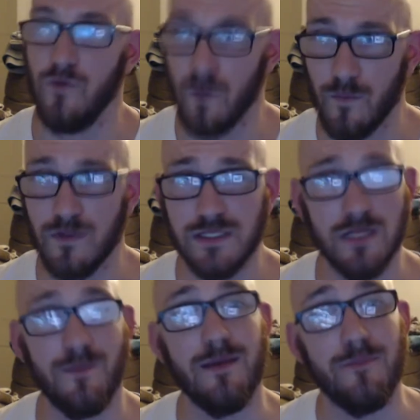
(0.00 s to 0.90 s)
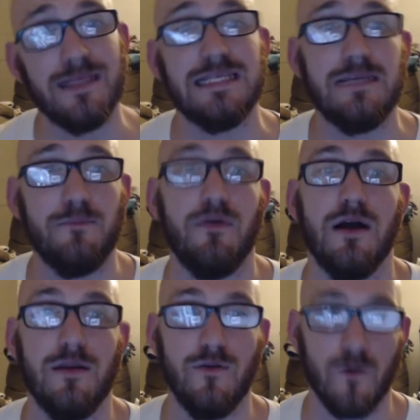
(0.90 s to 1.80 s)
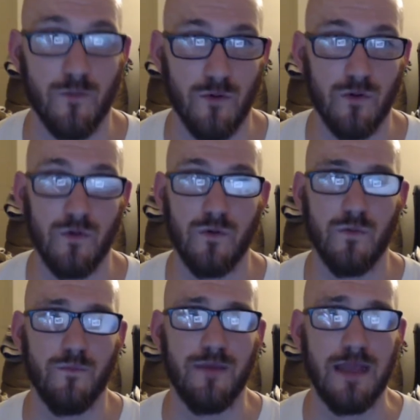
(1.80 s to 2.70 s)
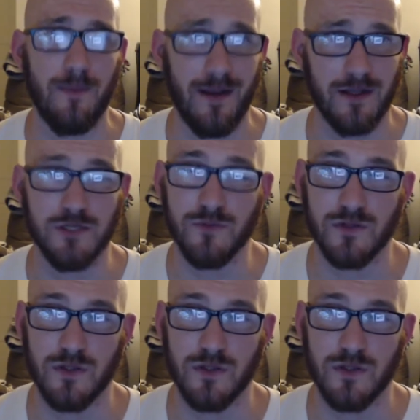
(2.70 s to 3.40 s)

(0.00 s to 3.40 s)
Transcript: normal still being busy, but normal being manageable.